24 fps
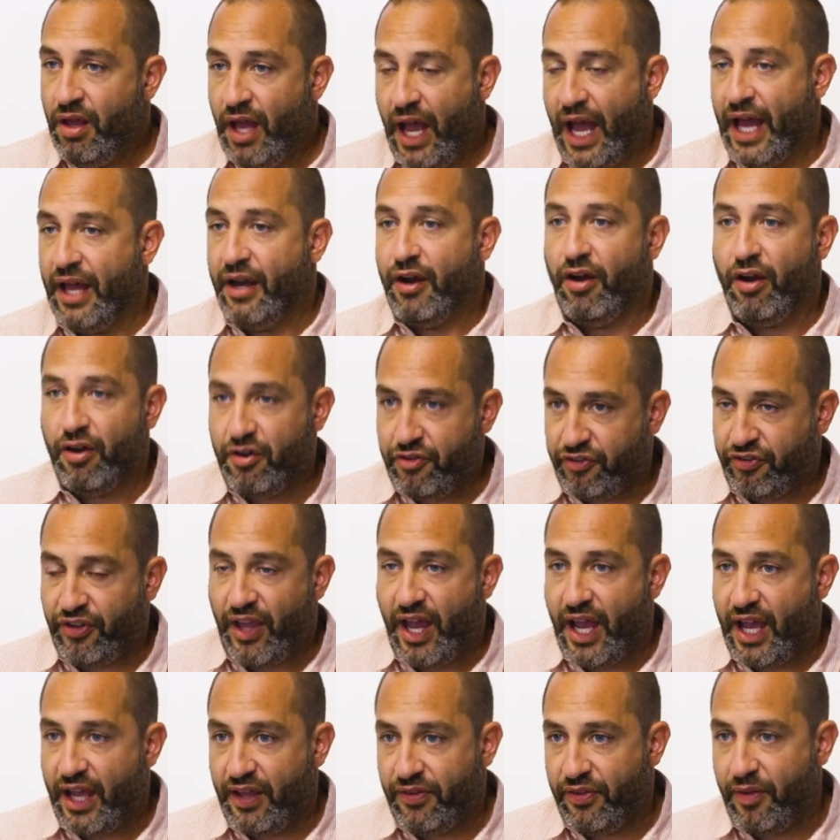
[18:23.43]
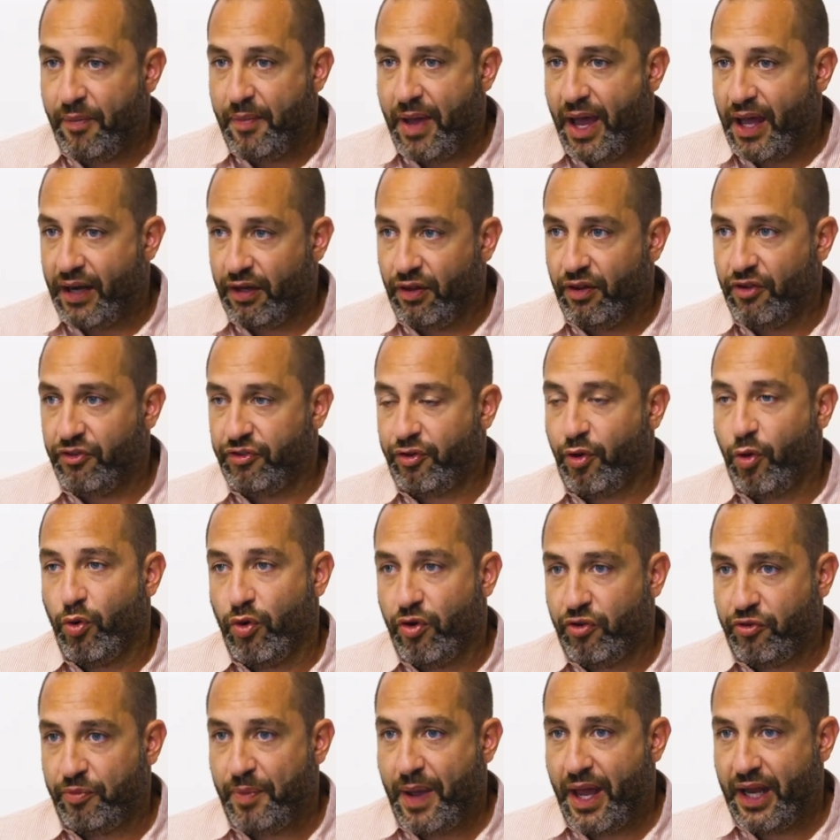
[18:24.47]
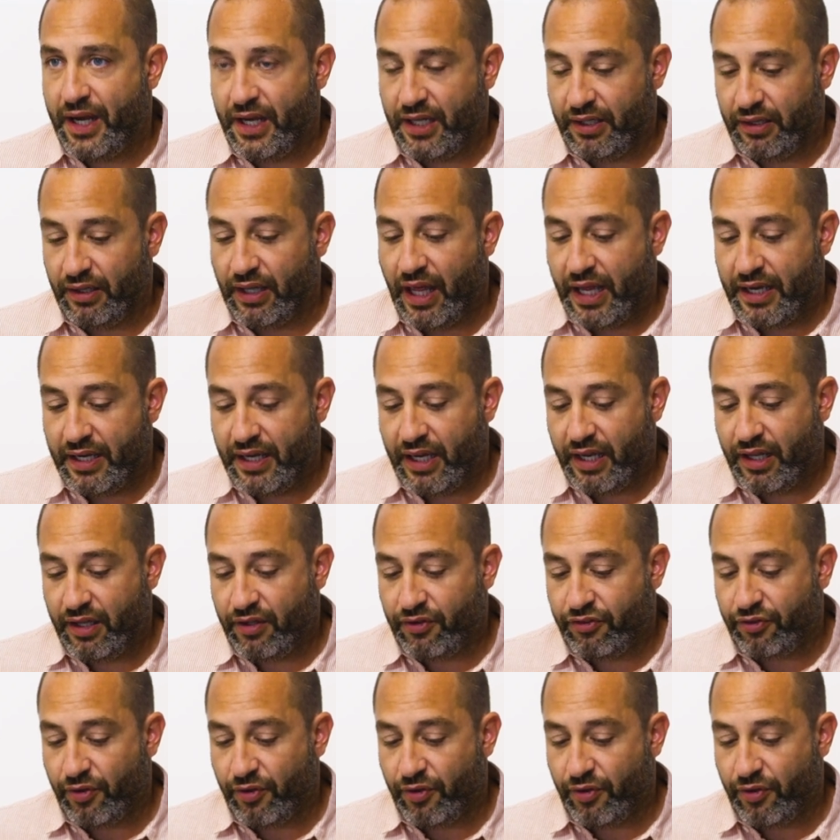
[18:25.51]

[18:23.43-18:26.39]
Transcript: On our side, the model is correspondent lending.